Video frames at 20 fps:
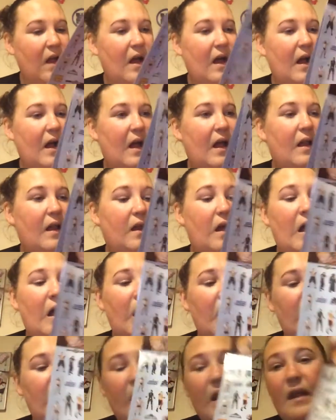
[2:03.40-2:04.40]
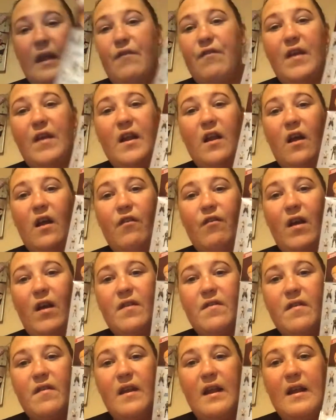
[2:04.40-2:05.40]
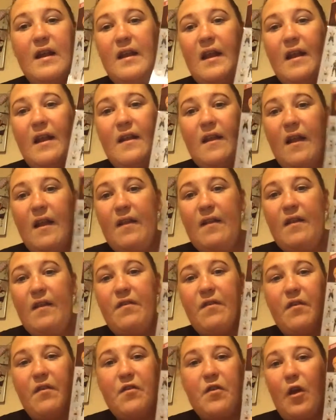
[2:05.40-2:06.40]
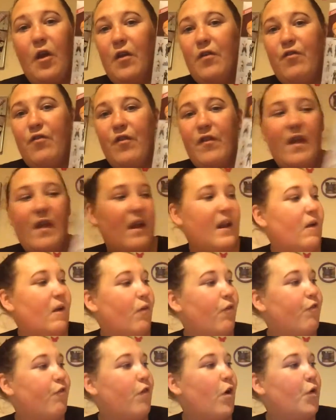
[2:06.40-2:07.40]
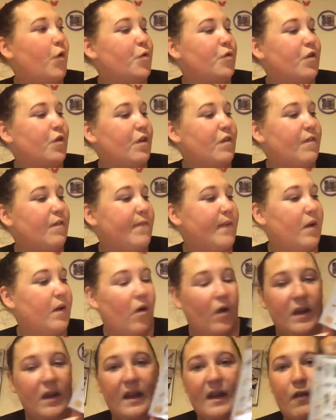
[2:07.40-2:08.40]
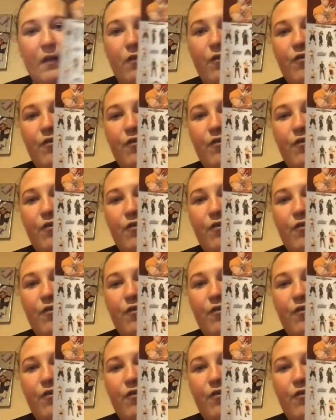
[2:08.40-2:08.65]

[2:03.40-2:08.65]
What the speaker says: And if they like wrestling, then this is good for their little folders, if they've got any little